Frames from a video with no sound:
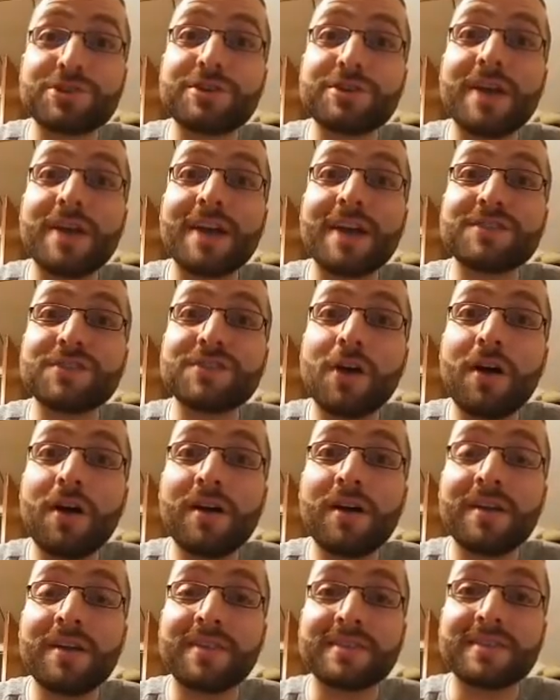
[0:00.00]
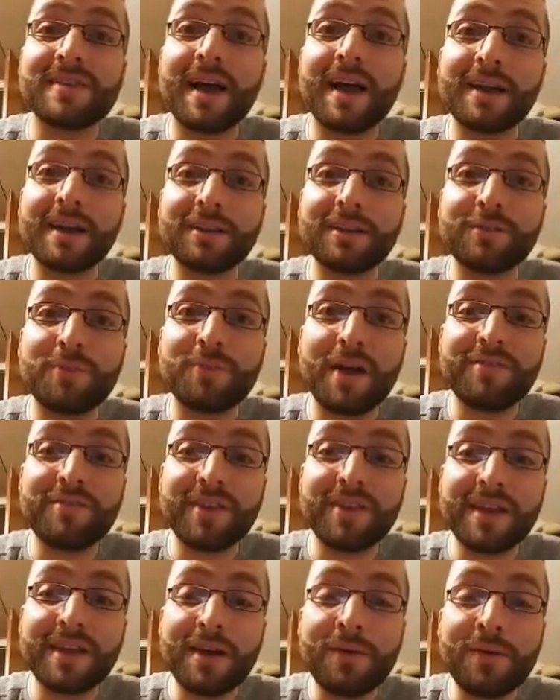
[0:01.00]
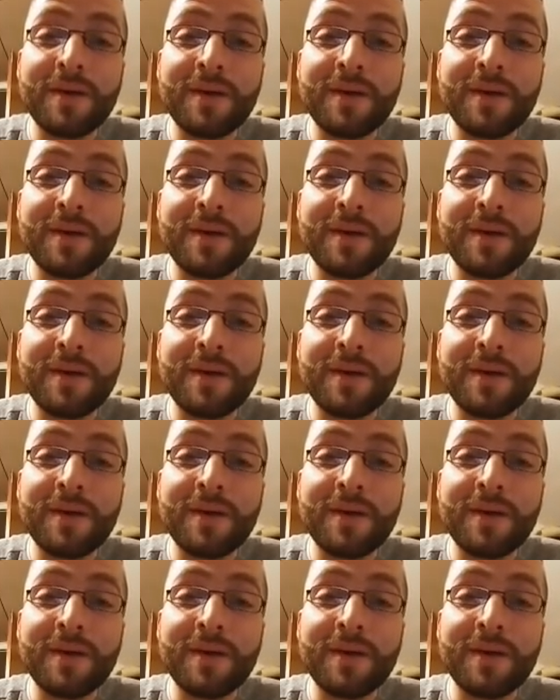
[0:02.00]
you guys saw in the title of my video,